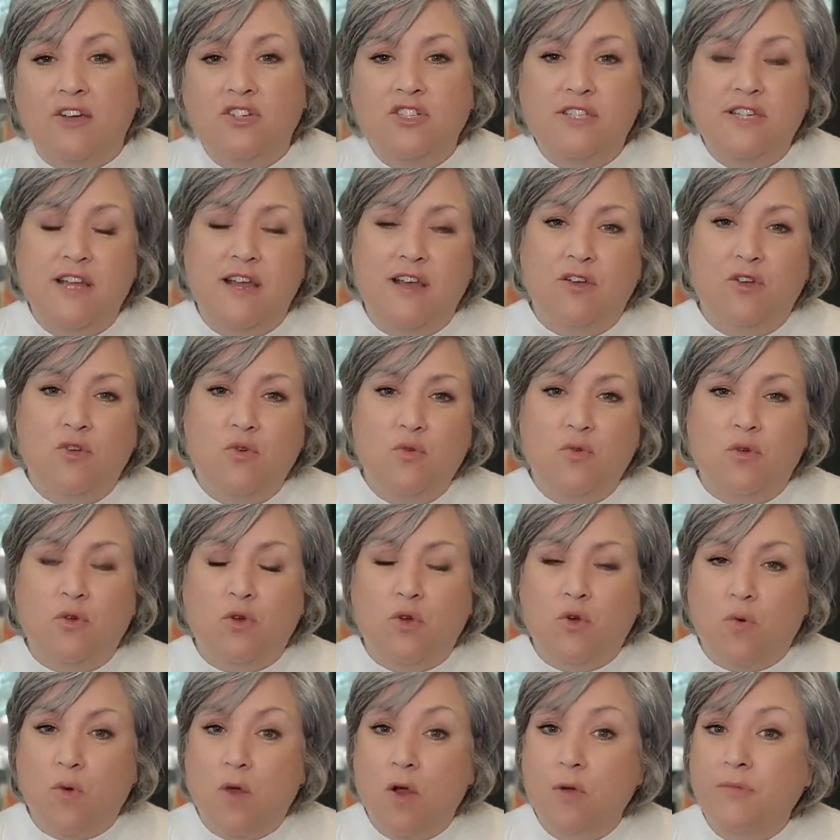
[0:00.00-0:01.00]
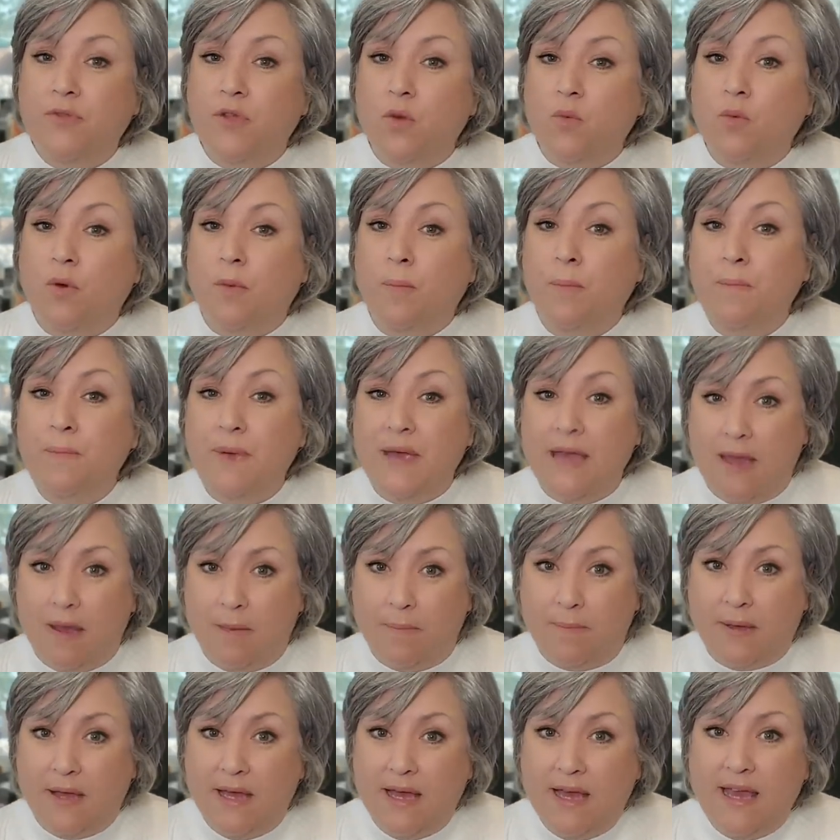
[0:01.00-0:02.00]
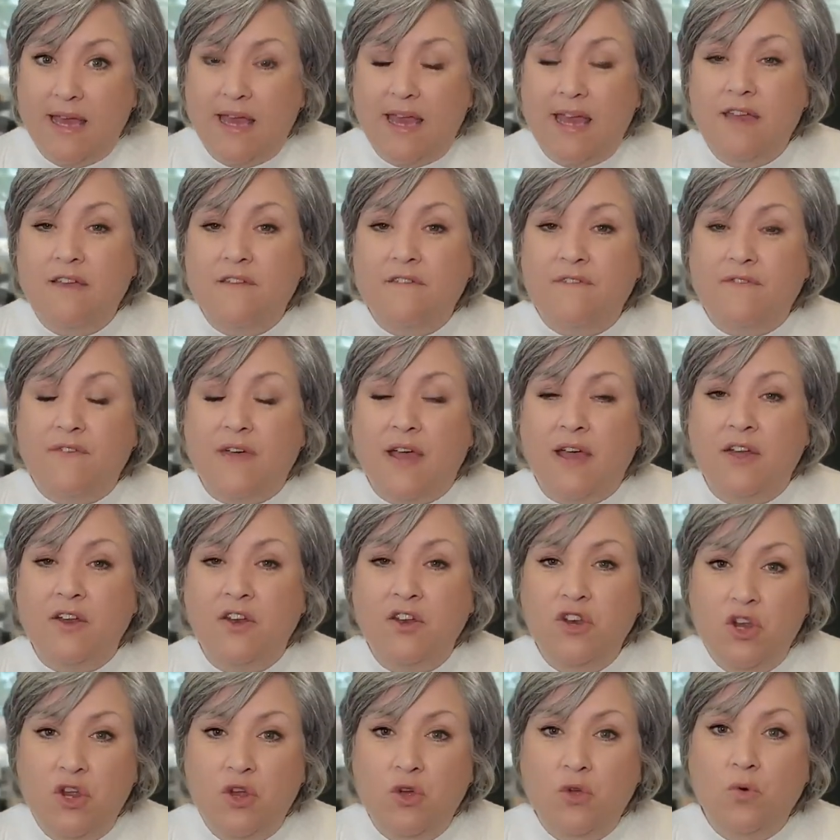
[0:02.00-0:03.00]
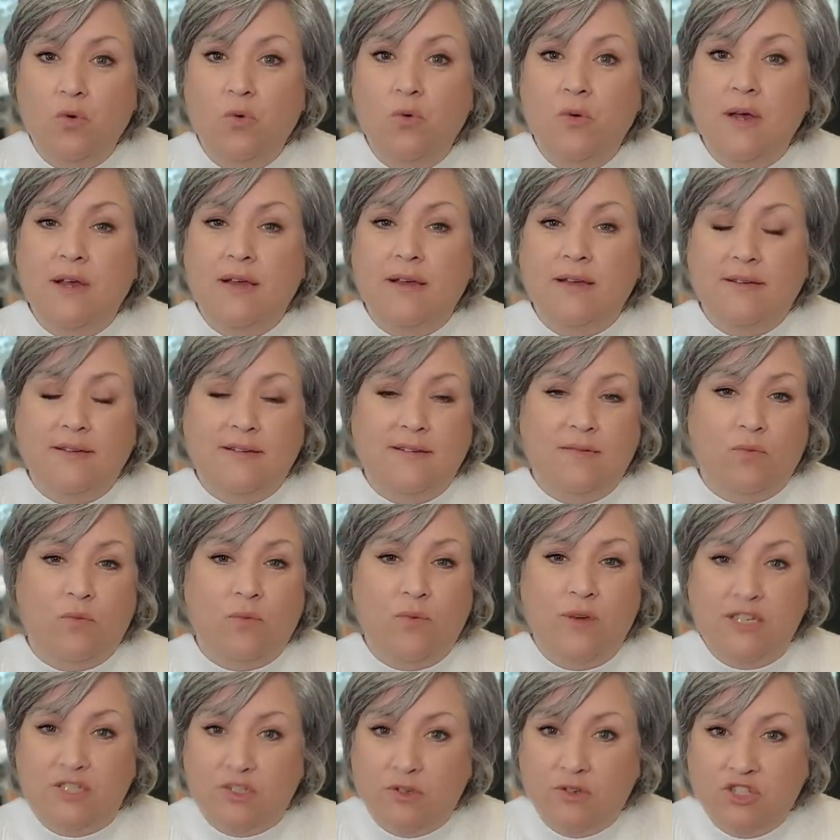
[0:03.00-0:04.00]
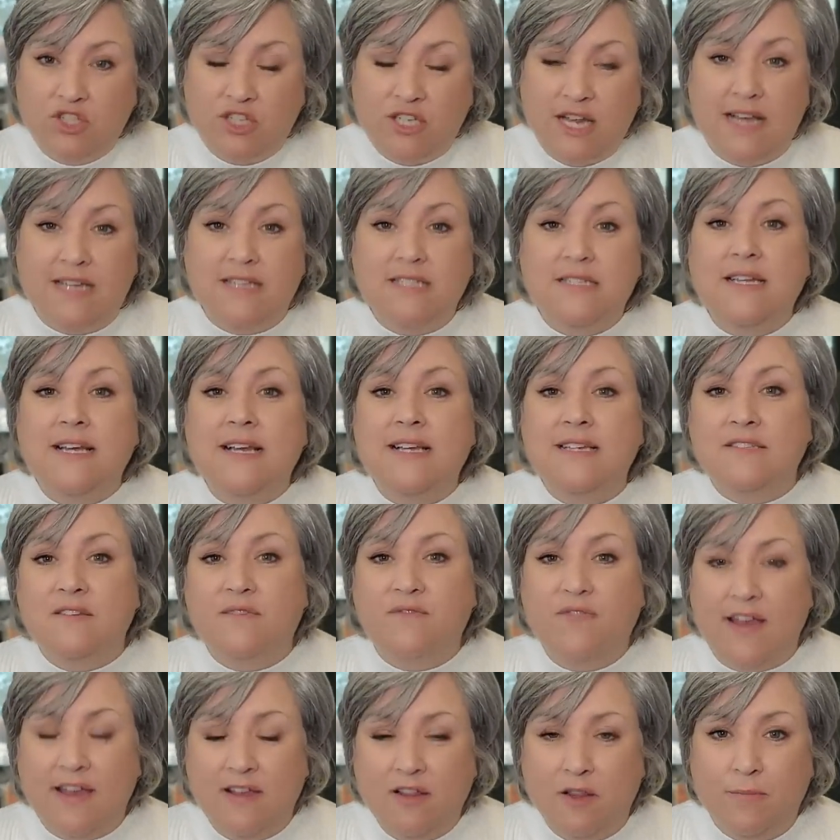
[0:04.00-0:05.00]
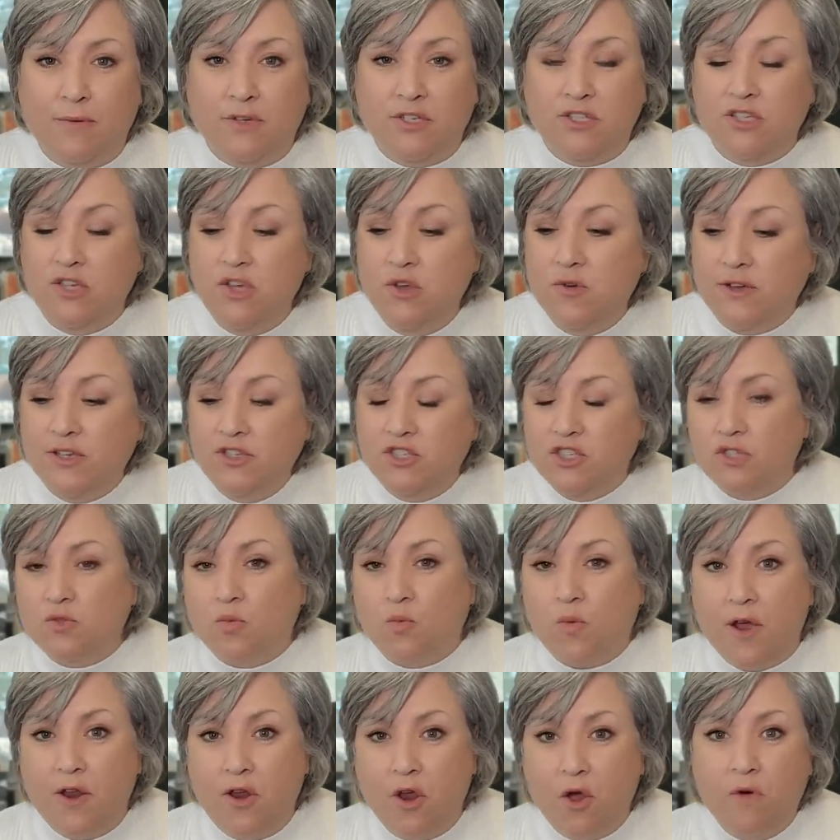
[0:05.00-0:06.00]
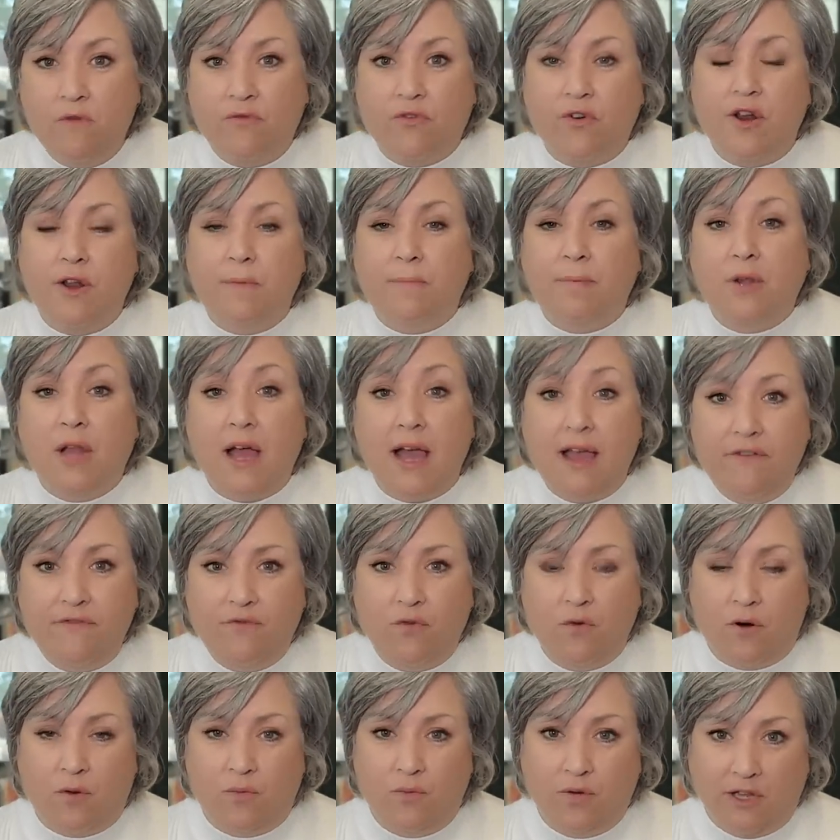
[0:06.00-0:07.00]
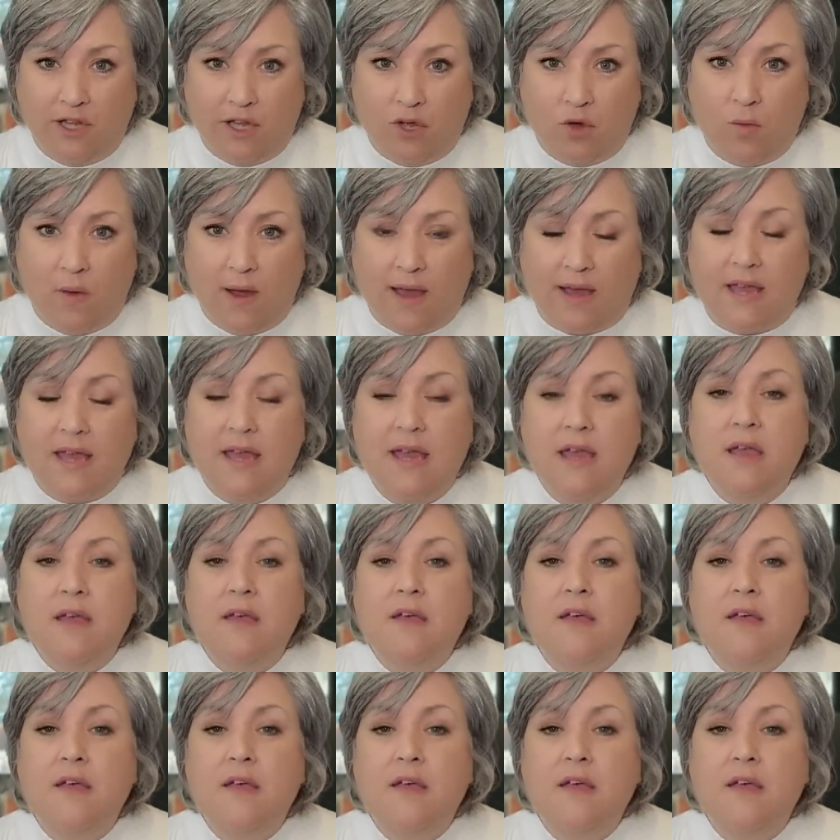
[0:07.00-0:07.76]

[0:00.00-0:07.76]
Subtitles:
actually on Google Chrome that will beep if a new research test is available. So you can just run over and apply for it really quick.